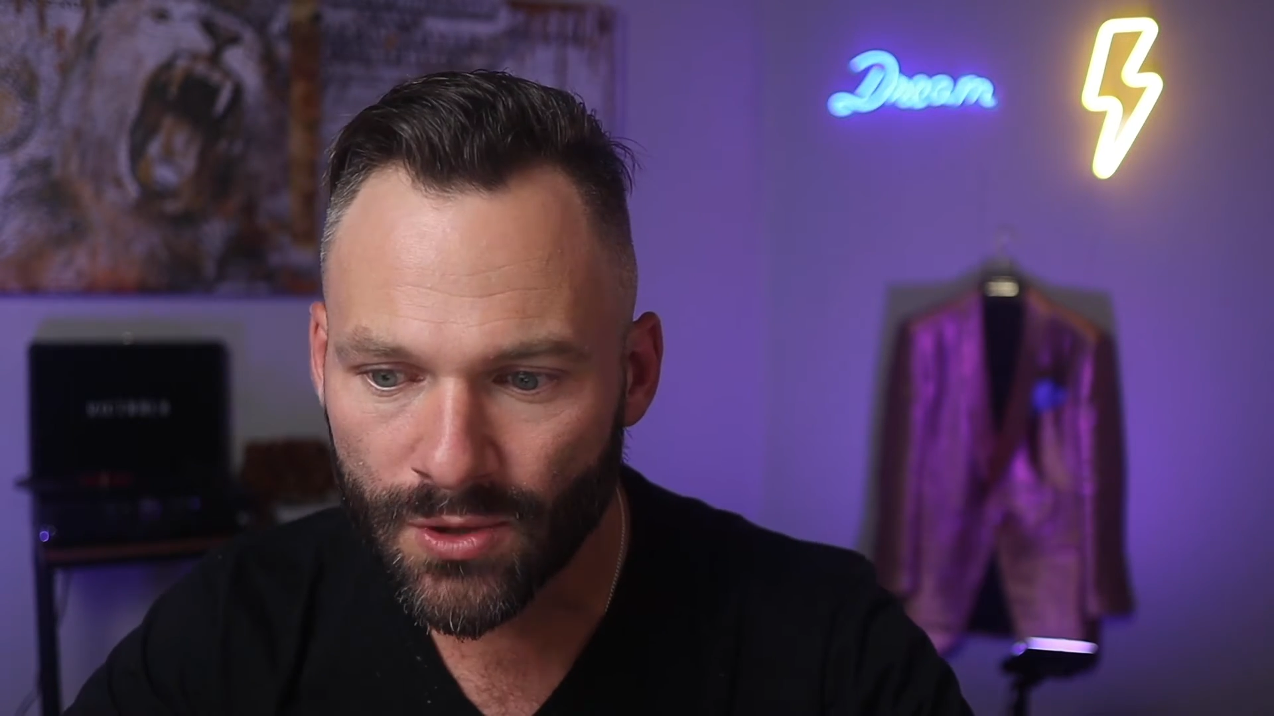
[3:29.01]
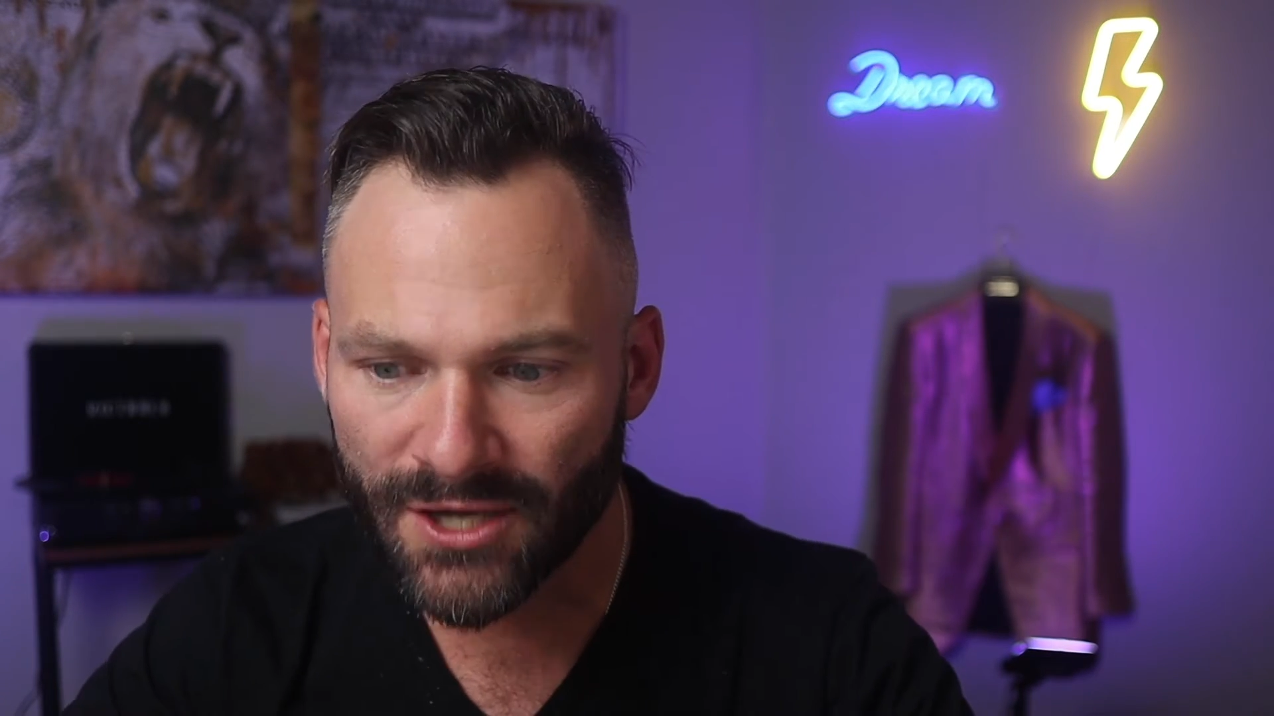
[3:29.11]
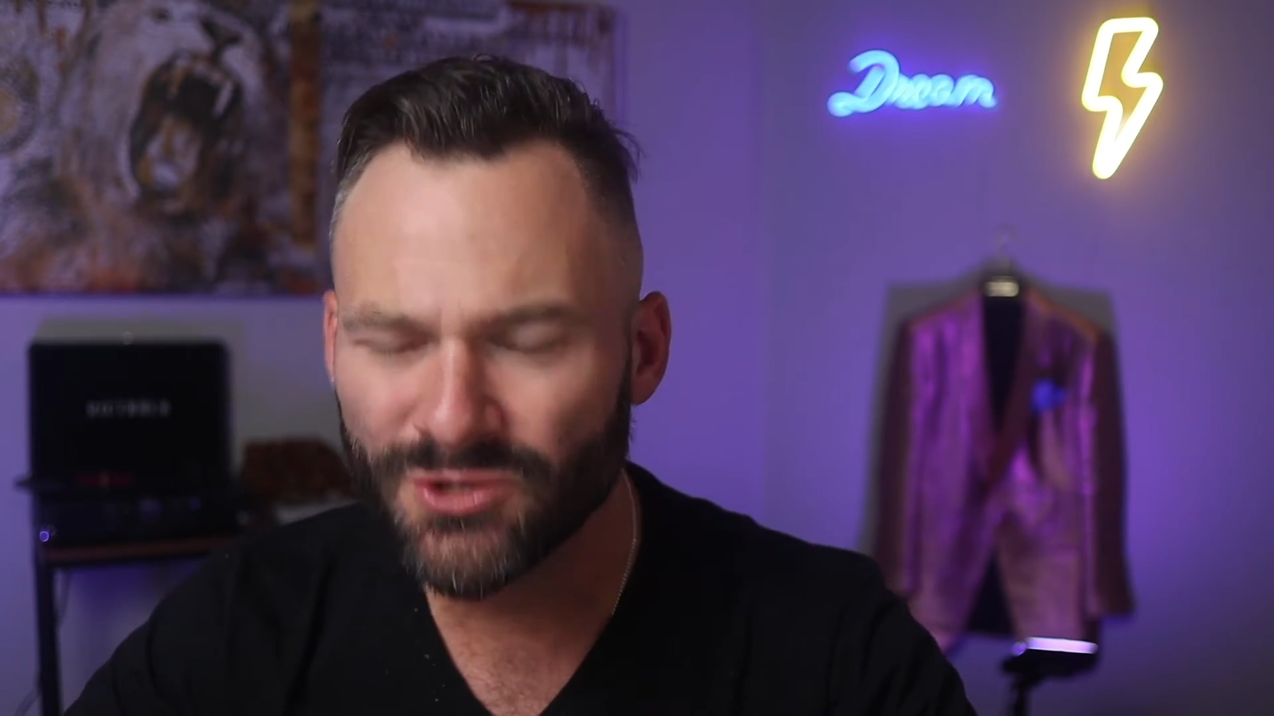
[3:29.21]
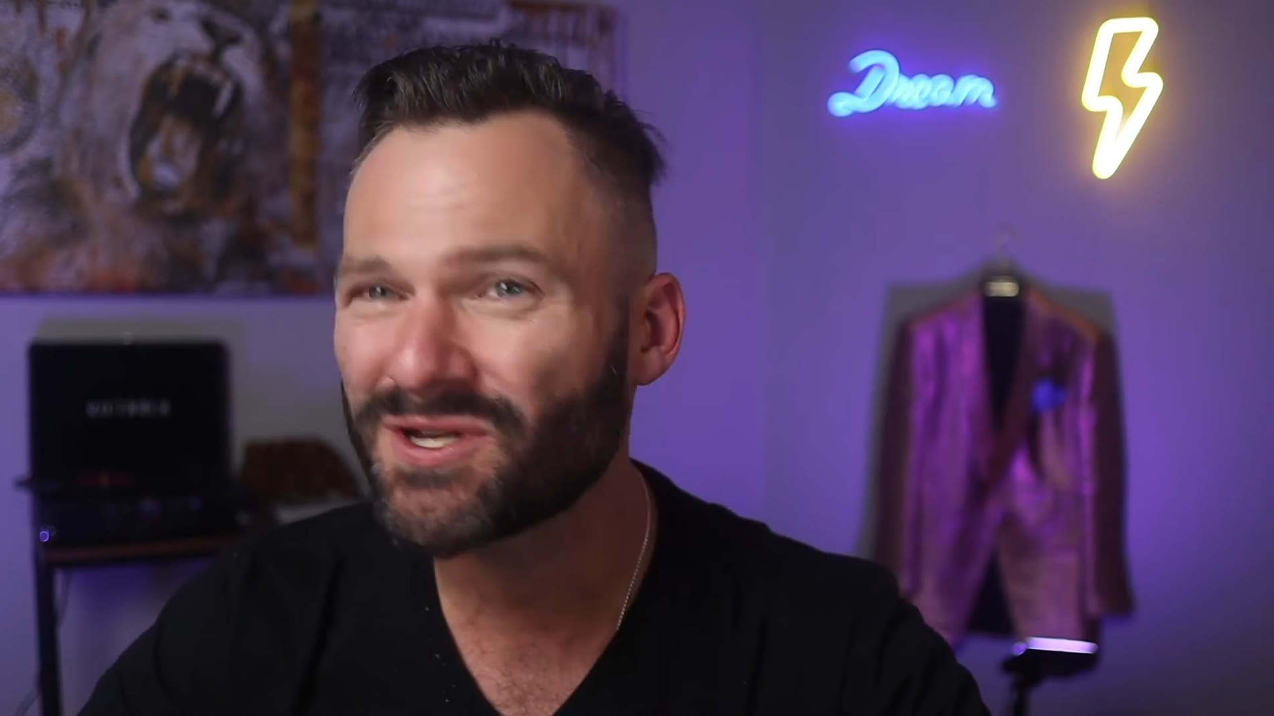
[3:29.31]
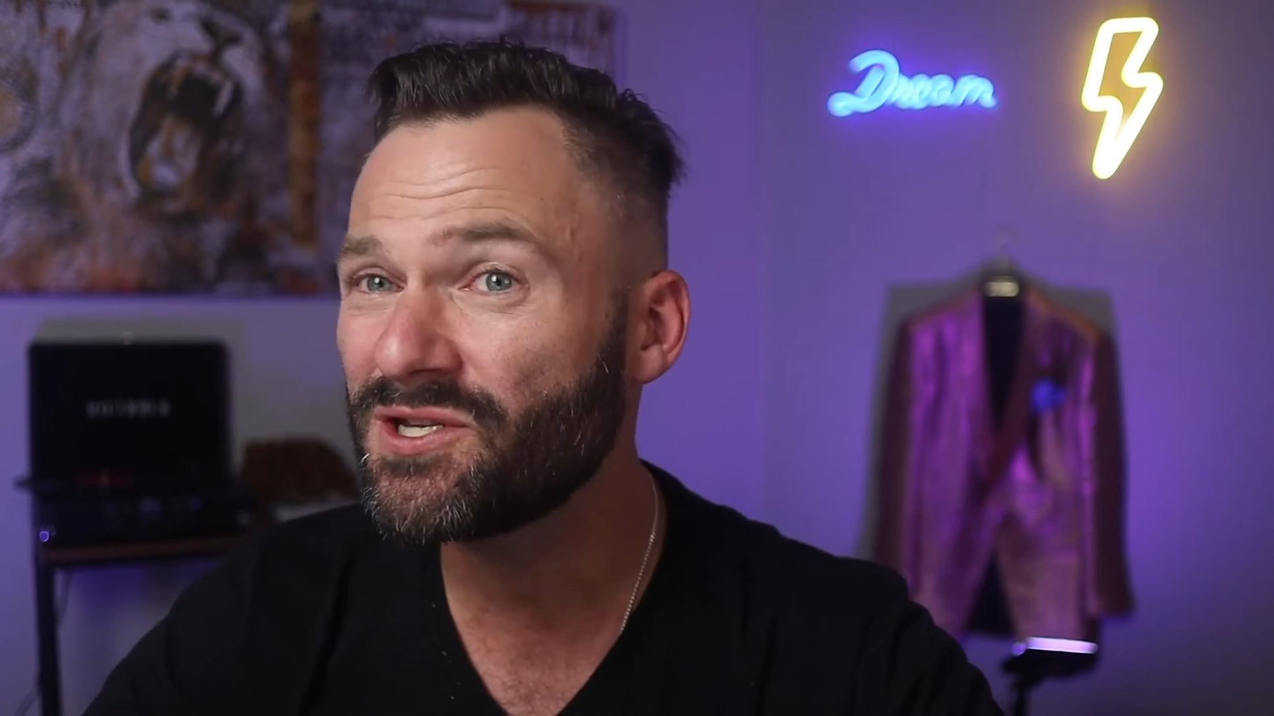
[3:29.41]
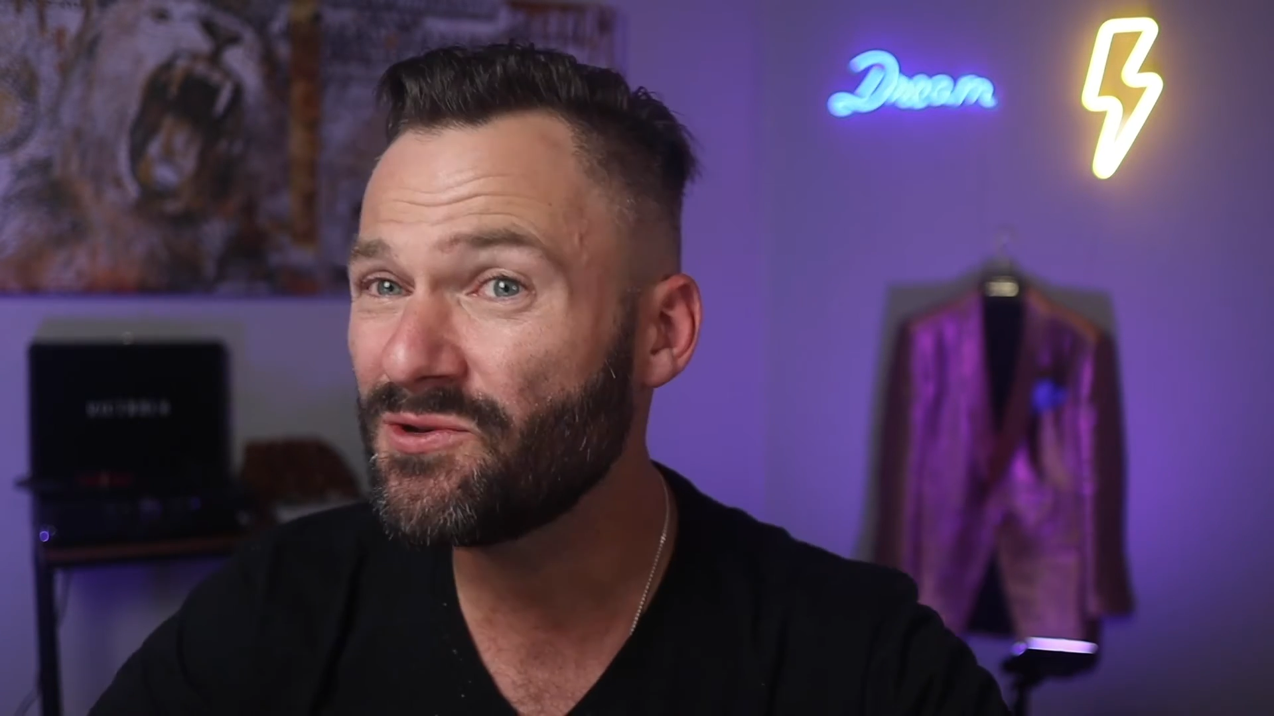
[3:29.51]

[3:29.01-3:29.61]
how you can